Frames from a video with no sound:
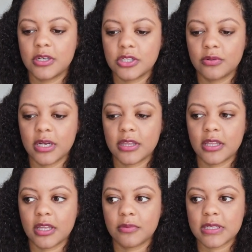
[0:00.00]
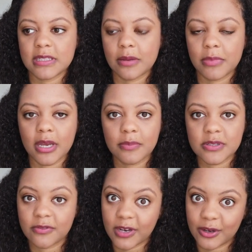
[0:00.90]
do anything that would set me up
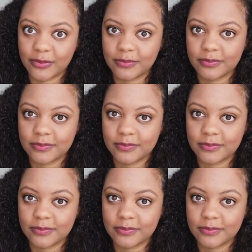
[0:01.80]
to fail.